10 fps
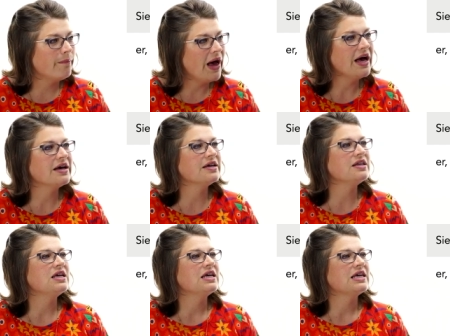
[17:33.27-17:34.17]

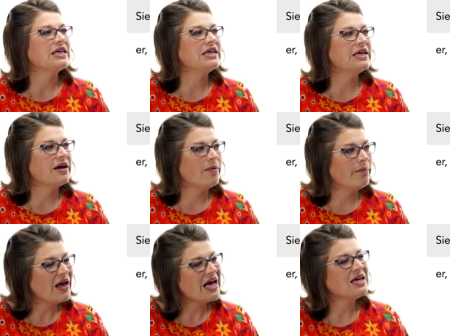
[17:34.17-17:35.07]
machen, ihr
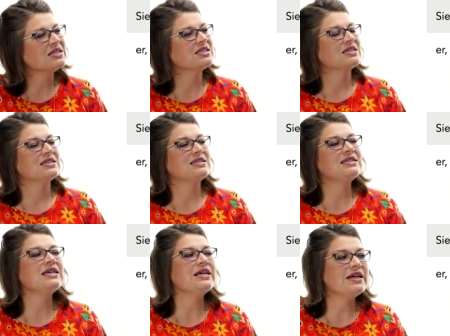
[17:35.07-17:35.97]
macht,
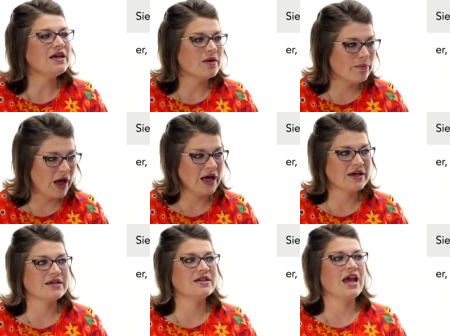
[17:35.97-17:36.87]
sie
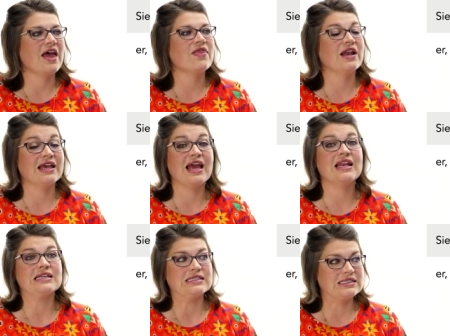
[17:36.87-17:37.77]
machen, and then
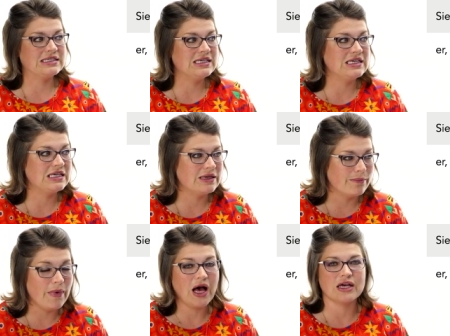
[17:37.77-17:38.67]
again, sie
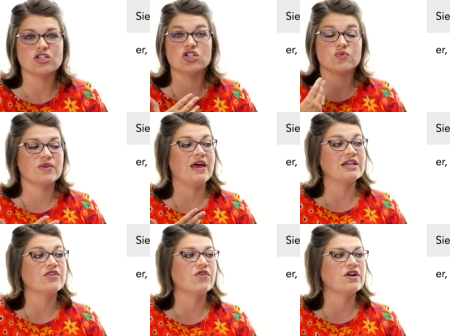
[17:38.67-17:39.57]
machen, just with
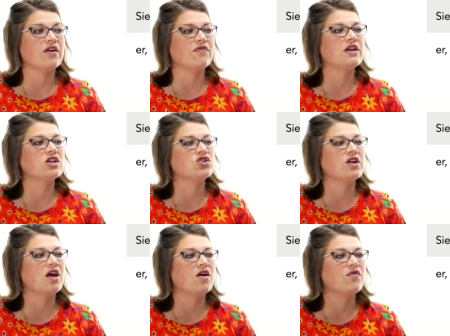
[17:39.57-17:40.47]
that different
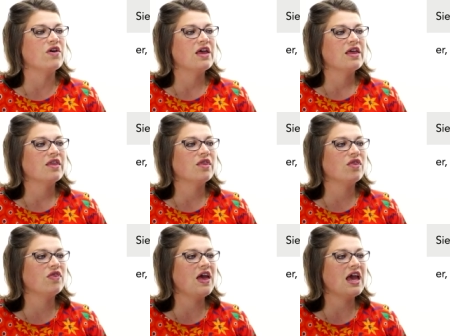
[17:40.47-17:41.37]
definition of
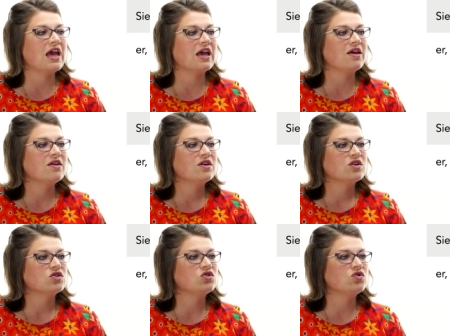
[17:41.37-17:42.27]
they
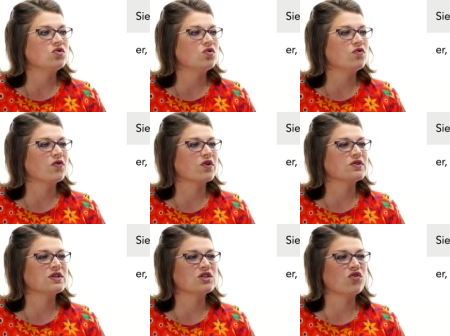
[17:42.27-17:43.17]
do
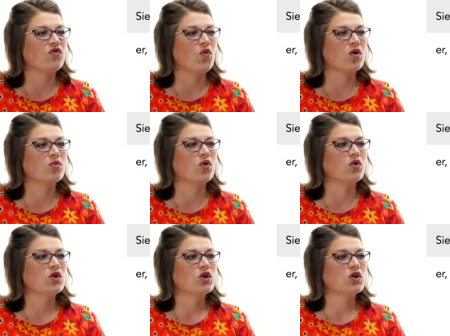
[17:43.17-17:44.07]
versus the formal